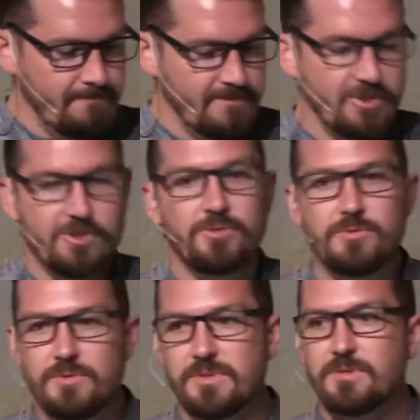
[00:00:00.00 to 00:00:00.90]
To
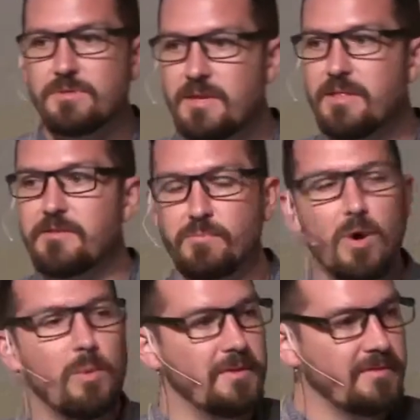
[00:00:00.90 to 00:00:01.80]
choose in this
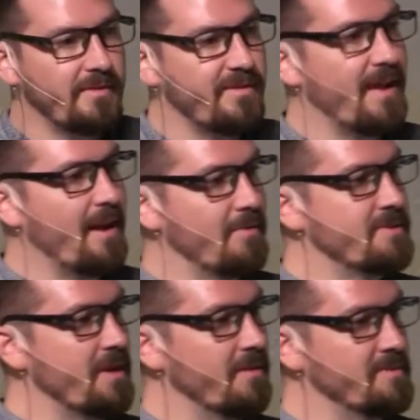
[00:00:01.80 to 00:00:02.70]
moment to set
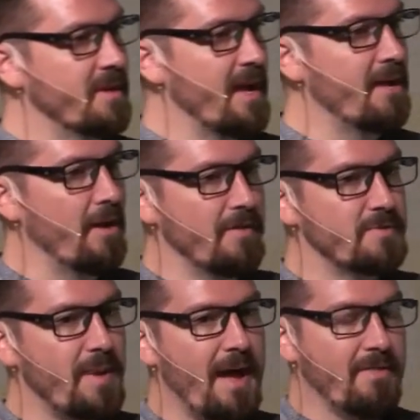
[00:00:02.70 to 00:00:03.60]
ourselves again on
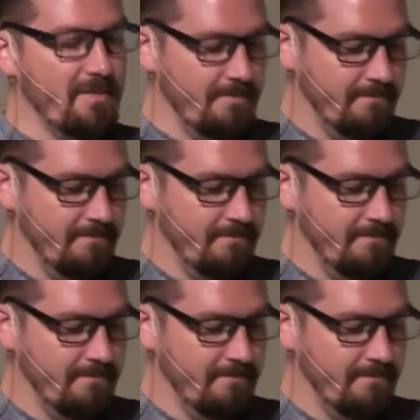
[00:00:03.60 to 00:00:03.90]
this path.